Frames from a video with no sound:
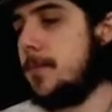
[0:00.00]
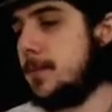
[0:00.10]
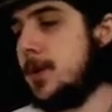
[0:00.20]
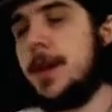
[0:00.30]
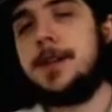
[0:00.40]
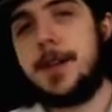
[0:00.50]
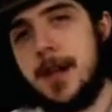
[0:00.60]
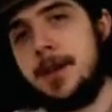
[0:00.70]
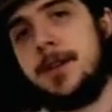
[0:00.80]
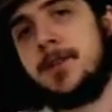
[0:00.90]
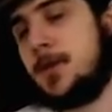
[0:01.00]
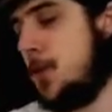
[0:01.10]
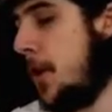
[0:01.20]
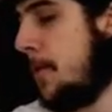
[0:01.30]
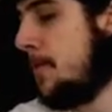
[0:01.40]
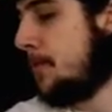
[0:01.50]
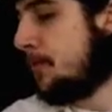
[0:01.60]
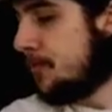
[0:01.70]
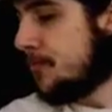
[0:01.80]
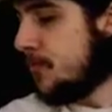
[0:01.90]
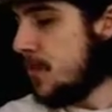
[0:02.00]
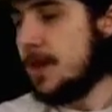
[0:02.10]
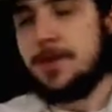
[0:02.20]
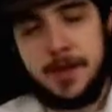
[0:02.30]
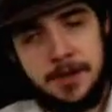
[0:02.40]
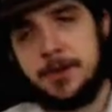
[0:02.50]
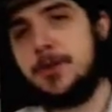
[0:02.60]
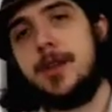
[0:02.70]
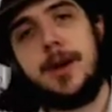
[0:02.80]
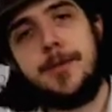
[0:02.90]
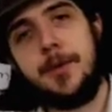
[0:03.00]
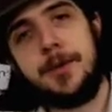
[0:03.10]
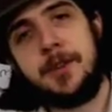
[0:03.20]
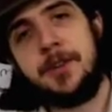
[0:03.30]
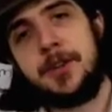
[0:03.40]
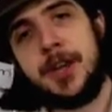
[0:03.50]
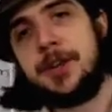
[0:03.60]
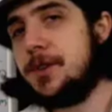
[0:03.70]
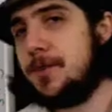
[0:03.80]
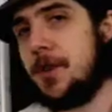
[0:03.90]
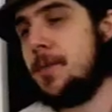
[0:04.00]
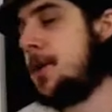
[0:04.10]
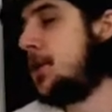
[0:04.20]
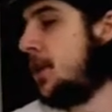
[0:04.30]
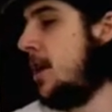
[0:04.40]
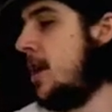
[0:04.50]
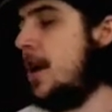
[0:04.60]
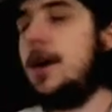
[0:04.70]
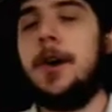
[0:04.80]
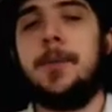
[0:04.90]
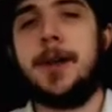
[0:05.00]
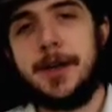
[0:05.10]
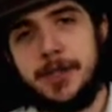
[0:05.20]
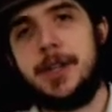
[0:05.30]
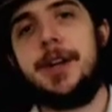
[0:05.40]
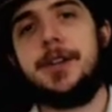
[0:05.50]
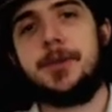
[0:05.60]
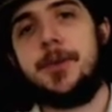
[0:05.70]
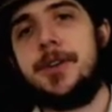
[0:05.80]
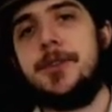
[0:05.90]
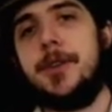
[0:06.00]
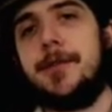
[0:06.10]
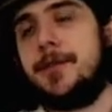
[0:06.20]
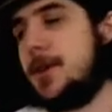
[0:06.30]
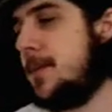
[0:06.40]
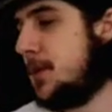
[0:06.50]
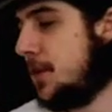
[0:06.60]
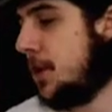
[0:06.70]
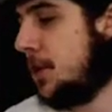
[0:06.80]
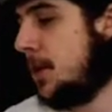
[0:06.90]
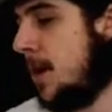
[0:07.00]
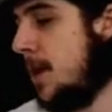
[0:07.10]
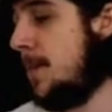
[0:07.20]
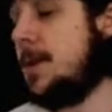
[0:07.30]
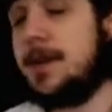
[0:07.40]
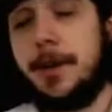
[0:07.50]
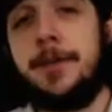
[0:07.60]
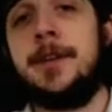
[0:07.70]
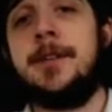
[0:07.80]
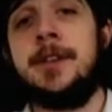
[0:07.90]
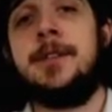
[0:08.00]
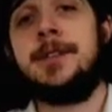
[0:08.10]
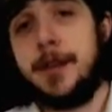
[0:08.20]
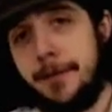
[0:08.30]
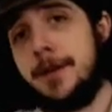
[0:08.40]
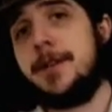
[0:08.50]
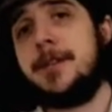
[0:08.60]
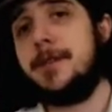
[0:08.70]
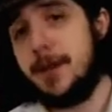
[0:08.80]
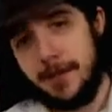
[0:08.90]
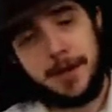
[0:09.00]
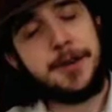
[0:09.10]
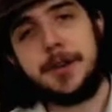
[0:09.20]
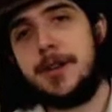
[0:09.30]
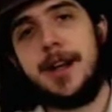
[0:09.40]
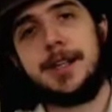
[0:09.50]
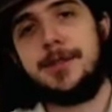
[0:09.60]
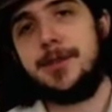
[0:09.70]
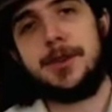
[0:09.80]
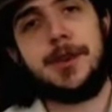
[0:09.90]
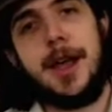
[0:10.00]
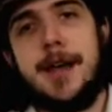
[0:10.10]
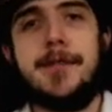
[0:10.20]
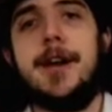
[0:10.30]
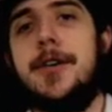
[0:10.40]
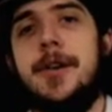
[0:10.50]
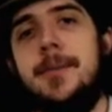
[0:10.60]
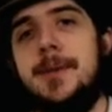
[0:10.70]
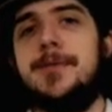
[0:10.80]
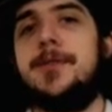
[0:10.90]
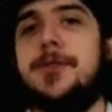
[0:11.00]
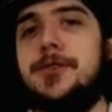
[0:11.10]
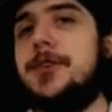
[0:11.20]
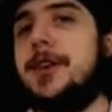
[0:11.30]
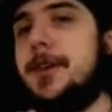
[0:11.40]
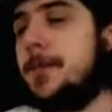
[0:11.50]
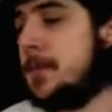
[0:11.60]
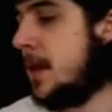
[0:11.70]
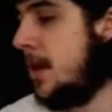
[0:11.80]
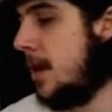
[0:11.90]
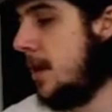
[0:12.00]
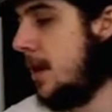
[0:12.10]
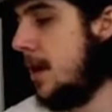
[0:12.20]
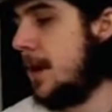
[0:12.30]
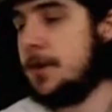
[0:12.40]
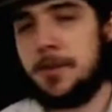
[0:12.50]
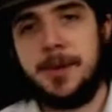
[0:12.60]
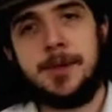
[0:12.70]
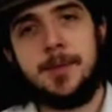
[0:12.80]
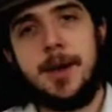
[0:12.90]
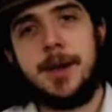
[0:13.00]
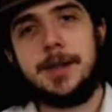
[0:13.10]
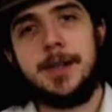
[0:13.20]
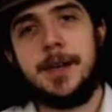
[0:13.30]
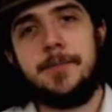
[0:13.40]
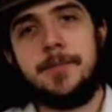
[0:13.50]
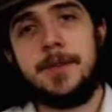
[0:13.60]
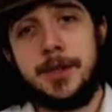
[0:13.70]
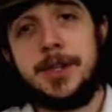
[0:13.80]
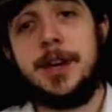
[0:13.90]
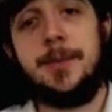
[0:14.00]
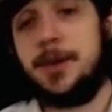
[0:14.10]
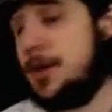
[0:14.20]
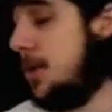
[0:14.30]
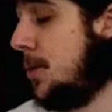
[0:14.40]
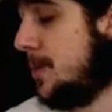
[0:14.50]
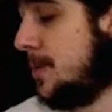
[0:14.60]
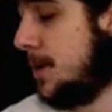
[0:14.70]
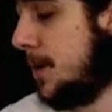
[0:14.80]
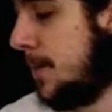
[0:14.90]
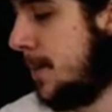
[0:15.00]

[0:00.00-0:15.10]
So yeah, decanting this wine didn't do a lot for it, didn't change it very much. Like I said, I just wanted to do that for demonstration, but definitely leave it in your glass for a good half hour before you drink it, and you'll be surprised at just how much it opens up.